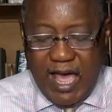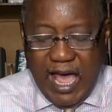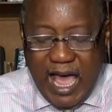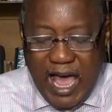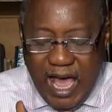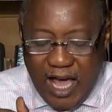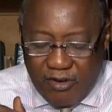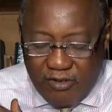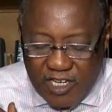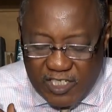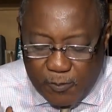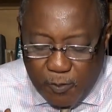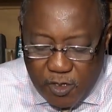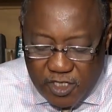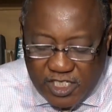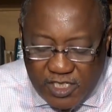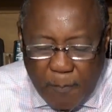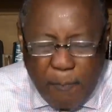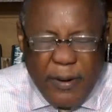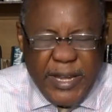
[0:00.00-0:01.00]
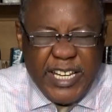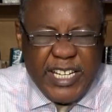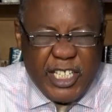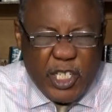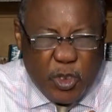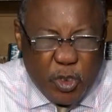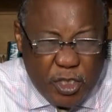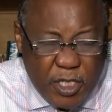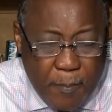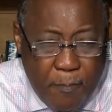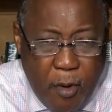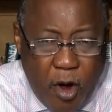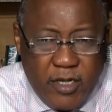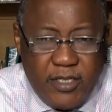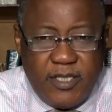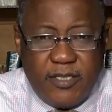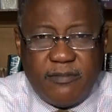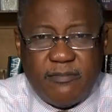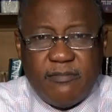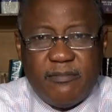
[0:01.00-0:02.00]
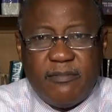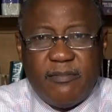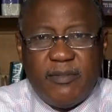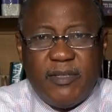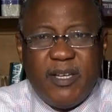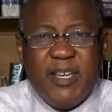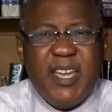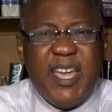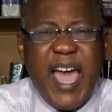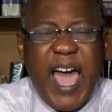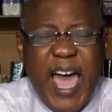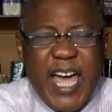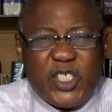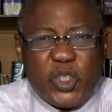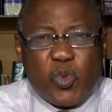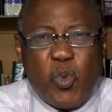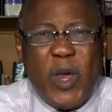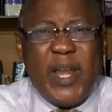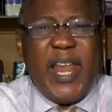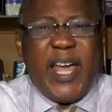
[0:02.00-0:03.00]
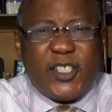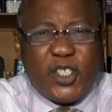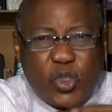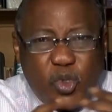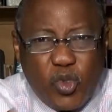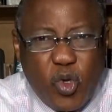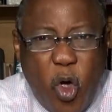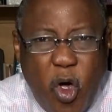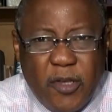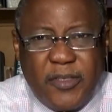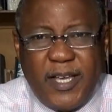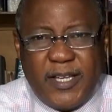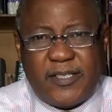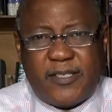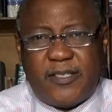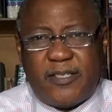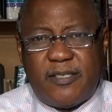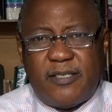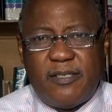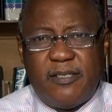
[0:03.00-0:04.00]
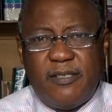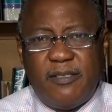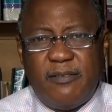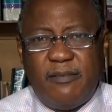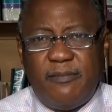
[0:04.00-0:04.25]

our responsibility to the body as well as others.